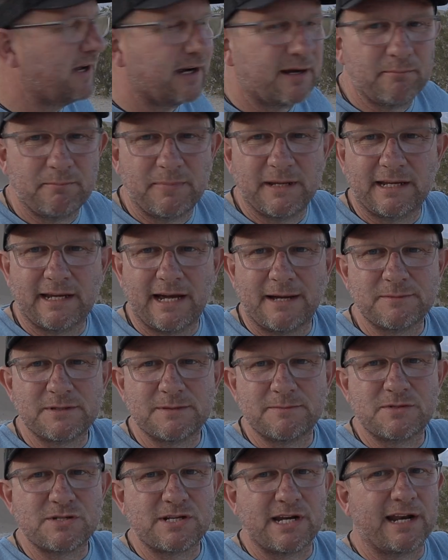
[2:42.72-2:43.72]
I can pick up
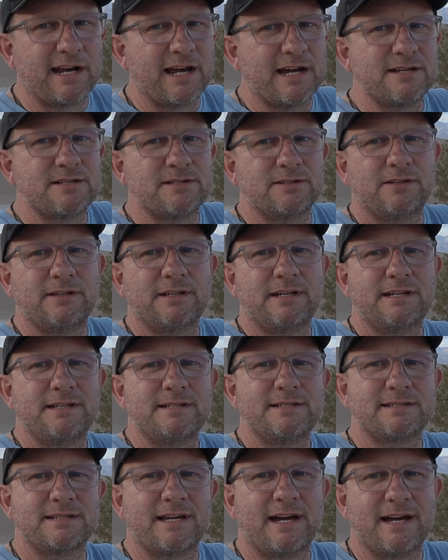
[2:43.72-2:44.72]
some shadows on
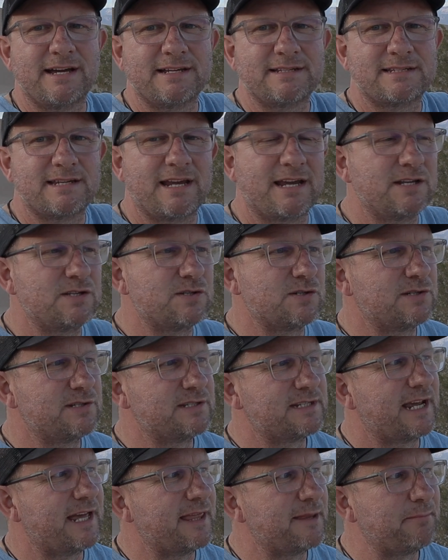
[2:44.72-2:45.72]
these sand
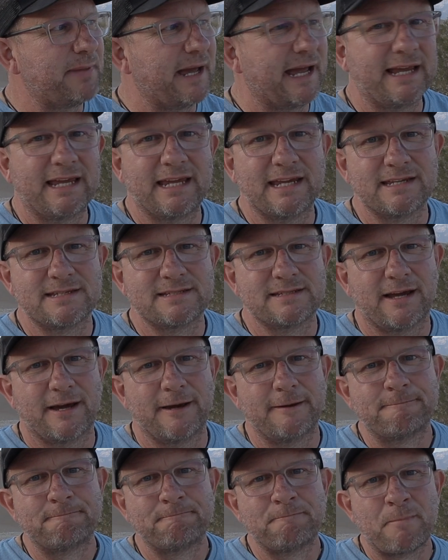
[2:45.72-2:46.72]
dunes out the back here.
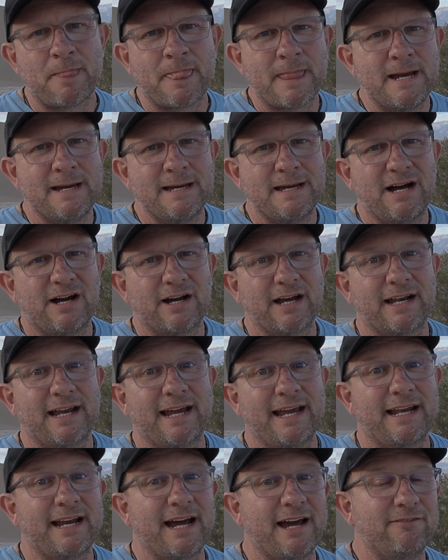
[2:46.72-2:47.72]
So I'm going to
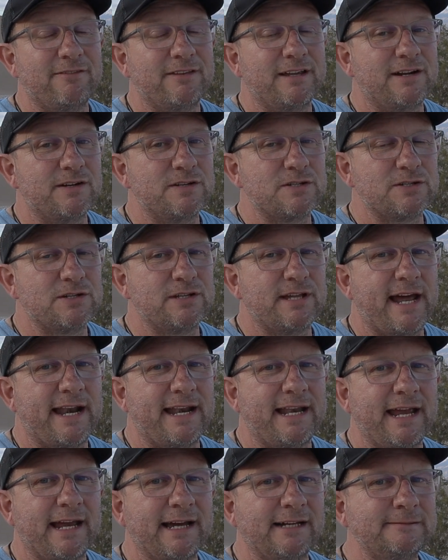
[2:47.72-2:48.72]
head over there and do that
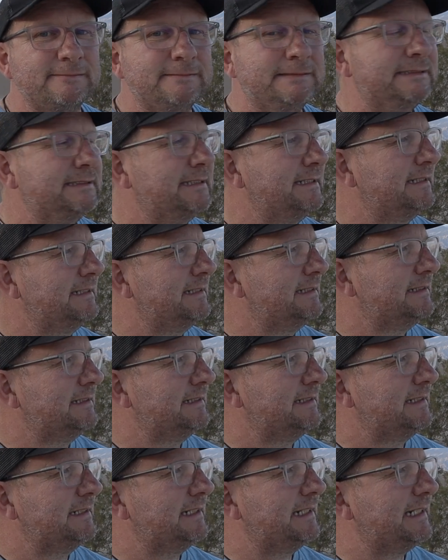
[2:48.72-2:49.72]
now,
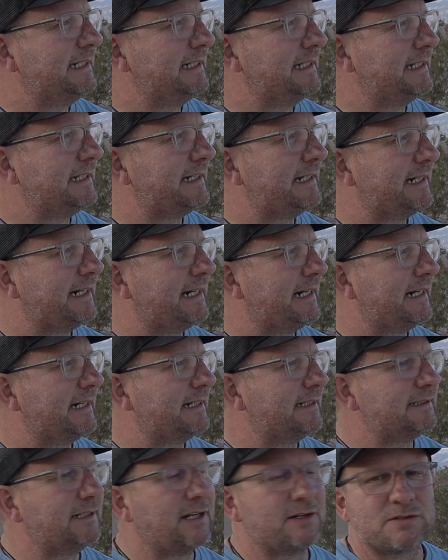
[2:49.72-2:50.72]
and
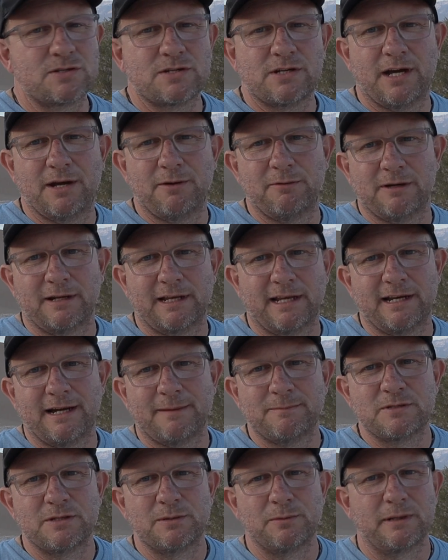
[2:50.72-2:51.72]
I'll show you what I get
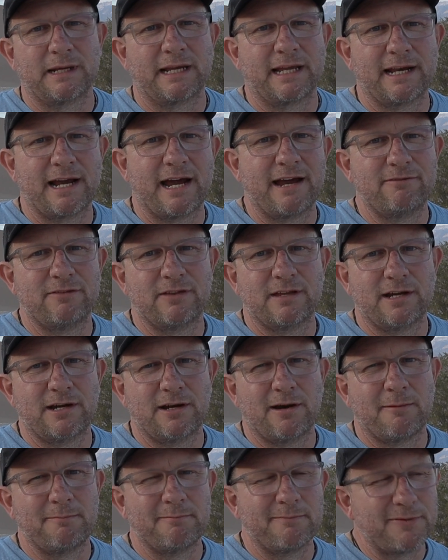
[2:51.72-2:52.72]
up to when I get over
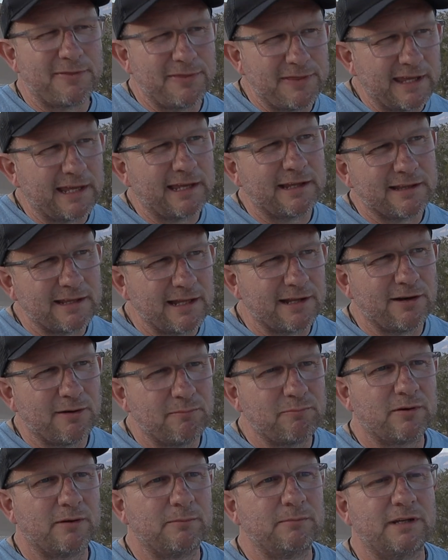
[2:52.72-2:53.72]
there. I'm thinking that I'll
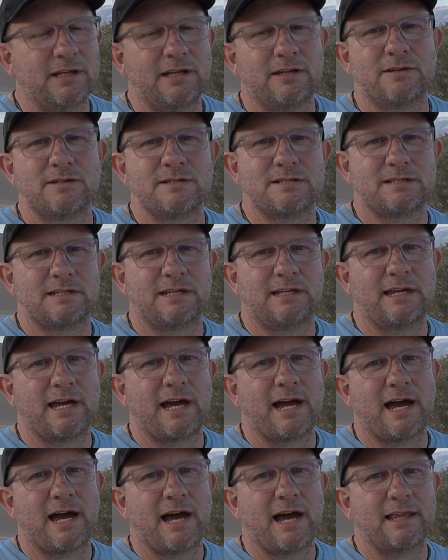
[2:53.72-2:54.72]
probably use the
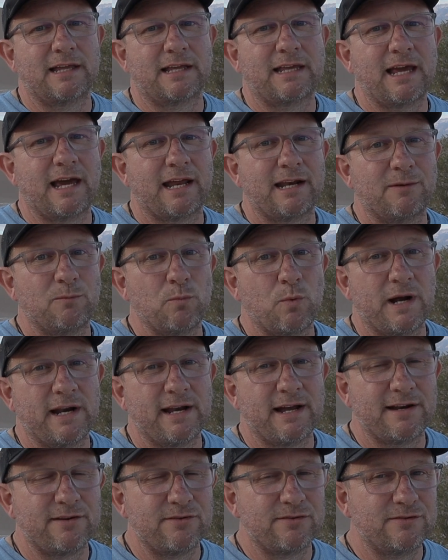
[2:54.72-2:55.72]
Canon
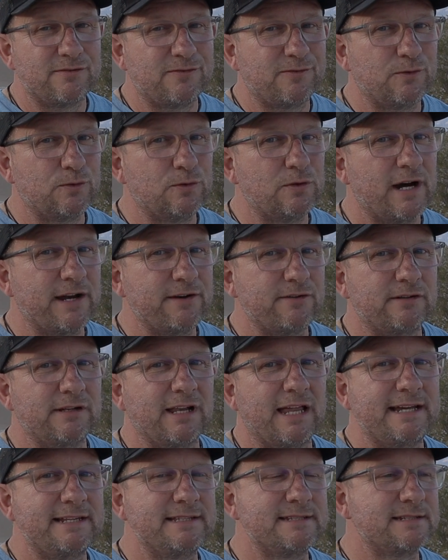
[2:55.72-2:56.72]
100-400
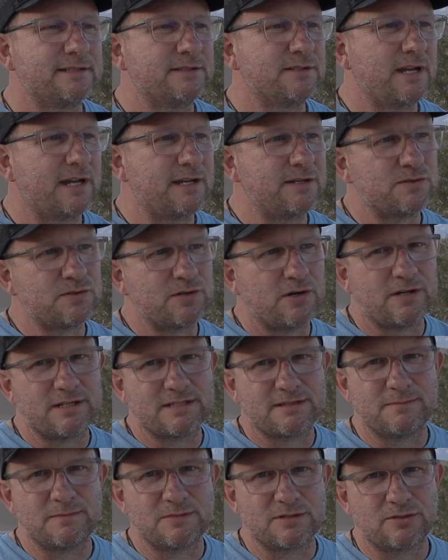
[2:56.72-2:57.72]
lens and try
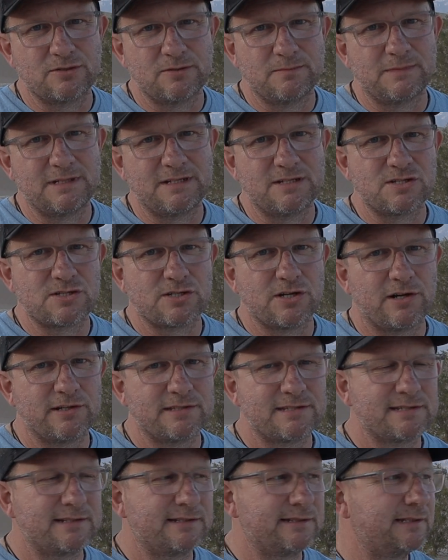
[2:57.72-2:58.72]
some zoomed in
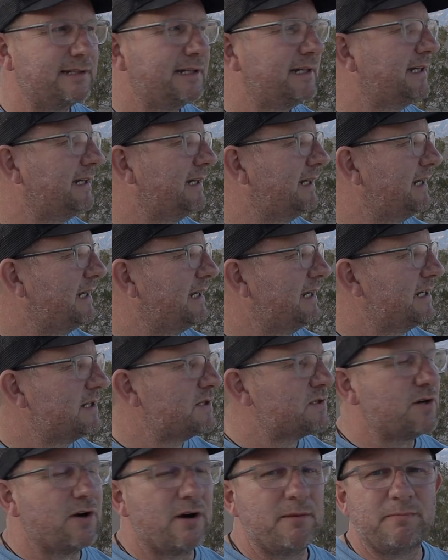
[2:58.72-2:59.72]
shots and
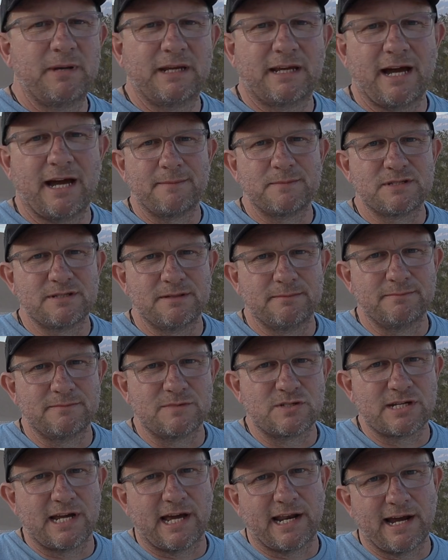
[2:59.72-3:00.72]
try and pick some
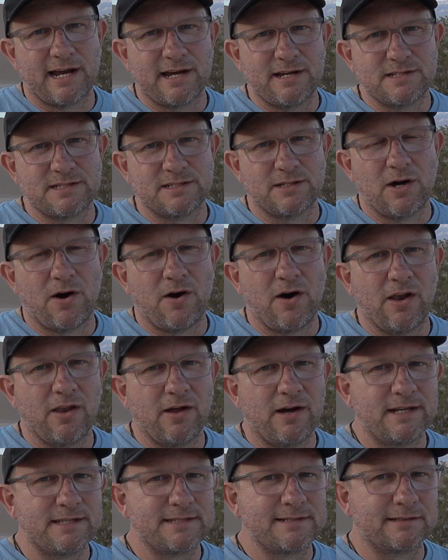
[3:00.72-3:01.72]
shadows and
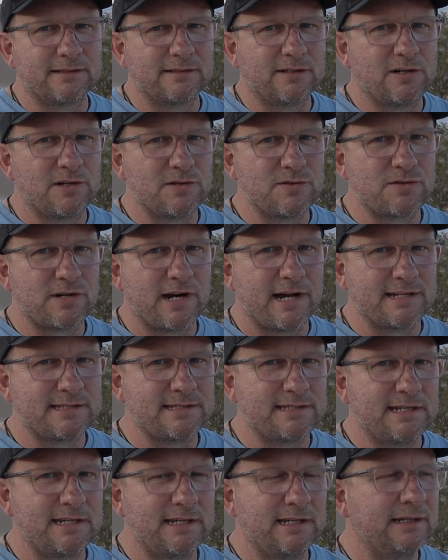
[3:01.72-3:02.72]
highlights and
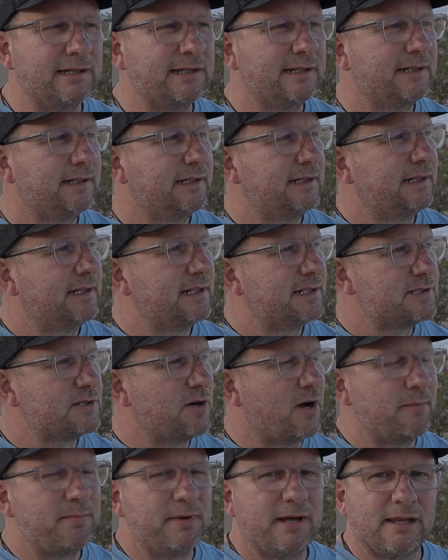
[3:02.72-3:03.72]
contrasty
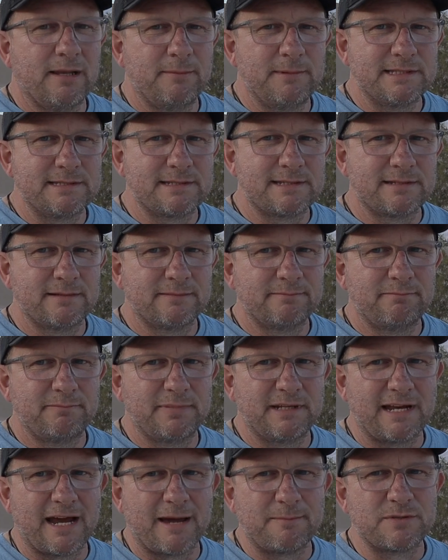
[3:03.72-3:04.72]
type elements.
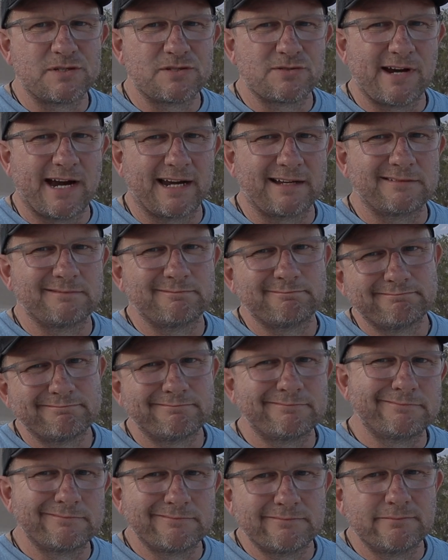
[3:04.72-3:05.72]
Bit abstract,
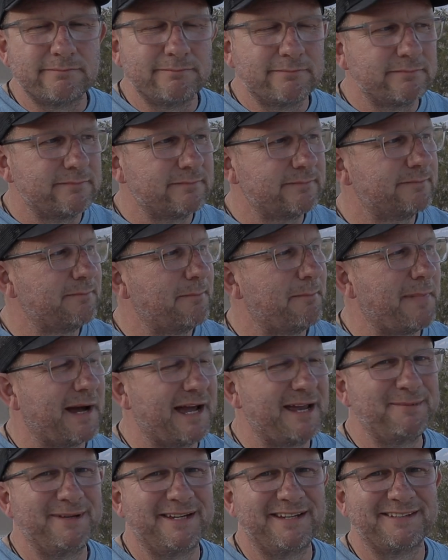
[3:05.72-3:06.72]

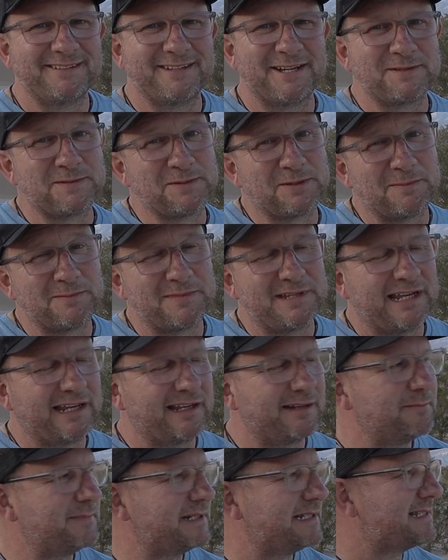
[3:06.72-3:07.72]
maybe. That's what I'm
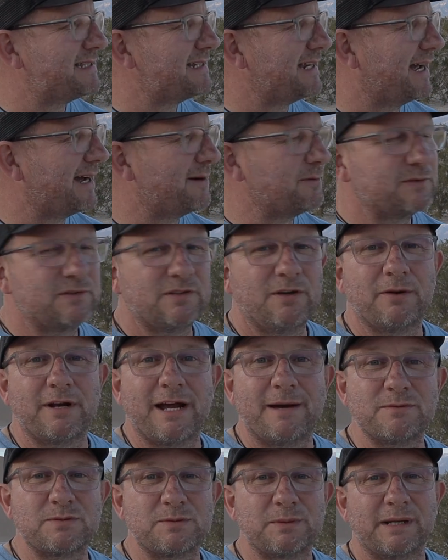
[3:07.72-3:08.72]
thinking, but we'll see what
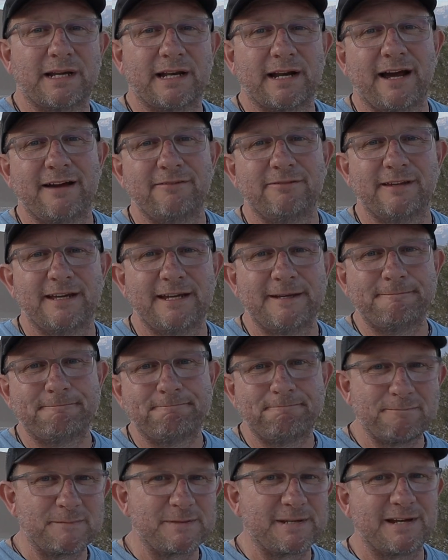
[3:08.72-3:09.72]
happens when I get over there.
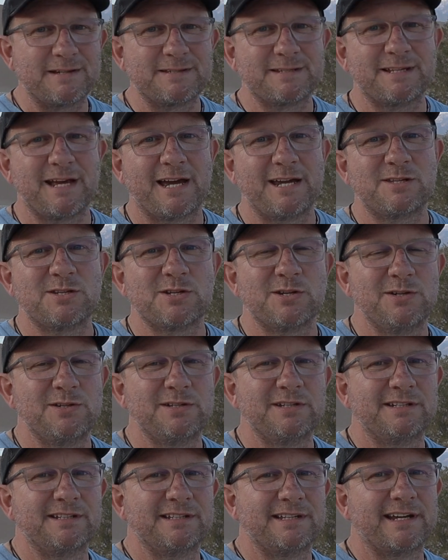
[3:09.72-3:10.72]
So stay
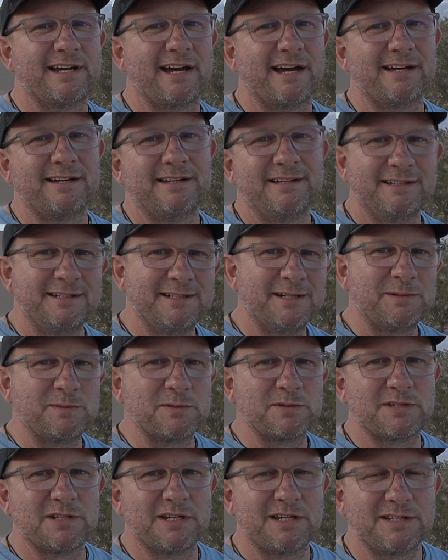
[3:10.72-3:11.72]
tuned and
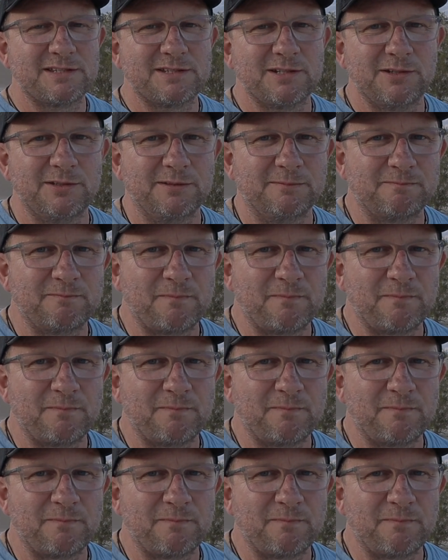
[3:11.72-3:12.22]
we'll see you soon.